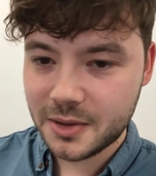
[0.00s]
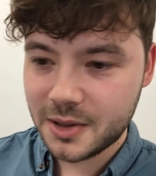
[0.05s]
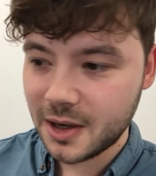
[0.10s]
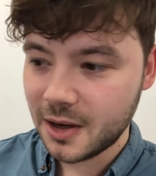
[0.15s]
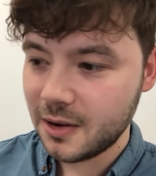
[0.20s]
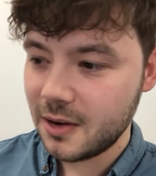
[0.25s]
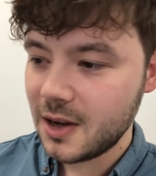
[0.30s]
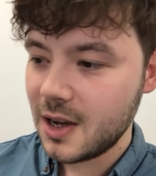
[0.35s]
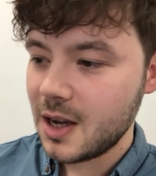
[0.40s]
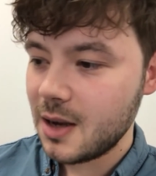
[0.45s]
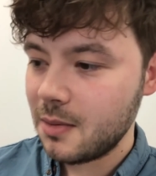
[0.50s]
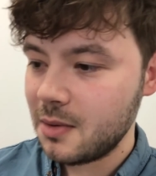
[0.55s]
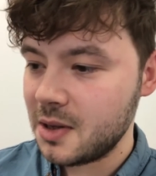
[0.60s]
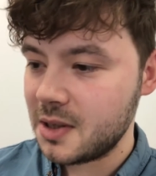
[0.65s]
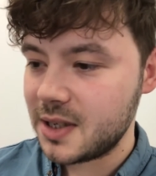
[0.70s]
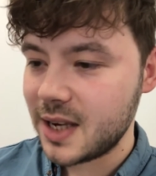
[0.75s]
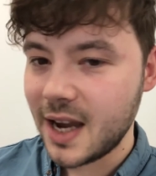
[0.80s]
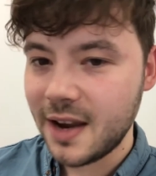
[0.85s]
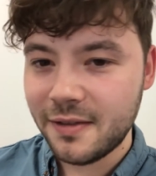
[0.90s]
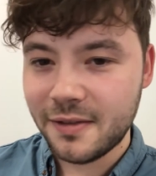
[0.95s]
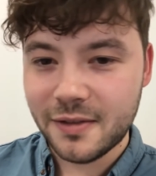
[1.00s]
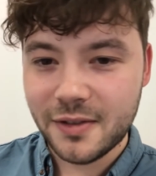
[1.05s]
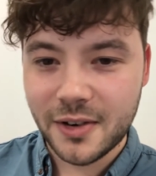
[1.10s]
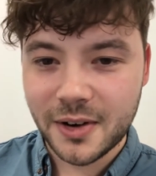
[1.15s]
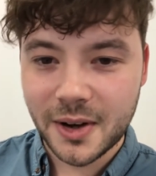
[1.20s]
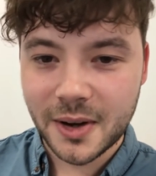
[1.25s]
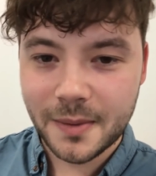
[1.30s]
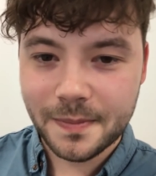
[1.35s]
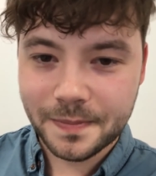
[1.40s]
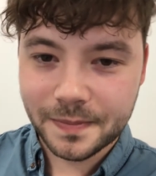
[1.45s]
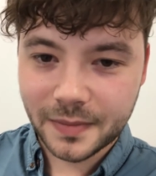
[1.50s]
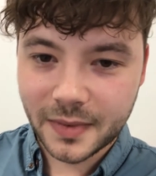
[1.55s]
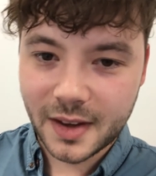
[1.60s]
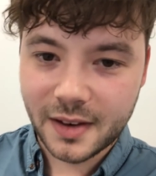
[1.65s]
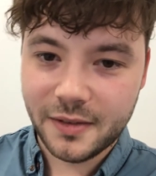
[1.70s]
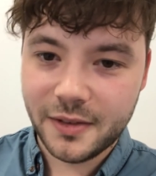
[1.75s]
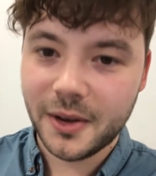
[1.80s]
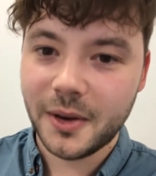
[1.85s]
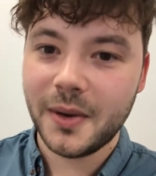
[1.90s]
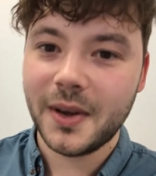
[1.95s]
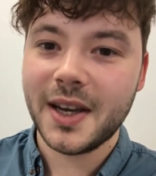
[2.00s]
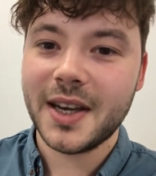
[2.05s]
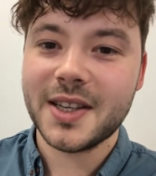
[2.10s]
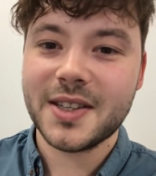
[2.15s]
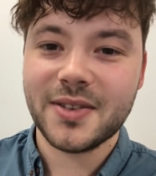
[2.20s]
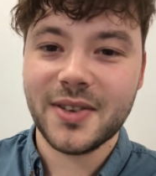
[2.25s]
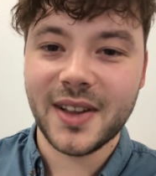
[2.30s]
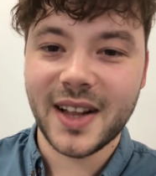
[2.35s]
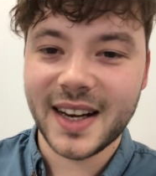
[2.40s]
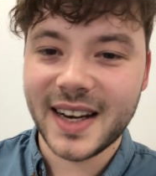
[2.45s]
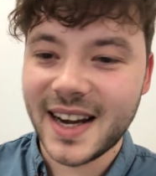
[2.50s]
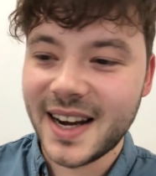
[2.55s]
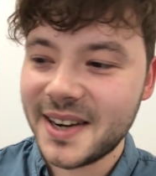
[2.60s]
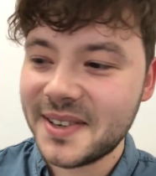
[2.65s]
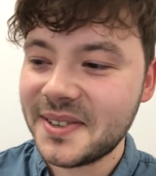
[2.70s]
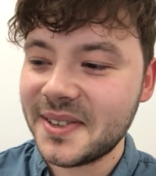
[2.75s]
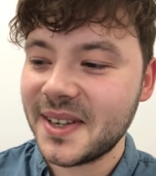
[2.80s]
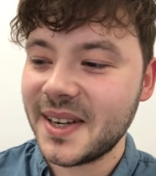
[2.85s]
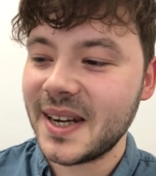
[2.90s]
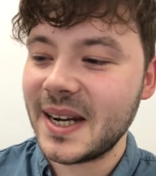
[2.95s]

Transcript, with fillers: So I've been saving for a few years for that now.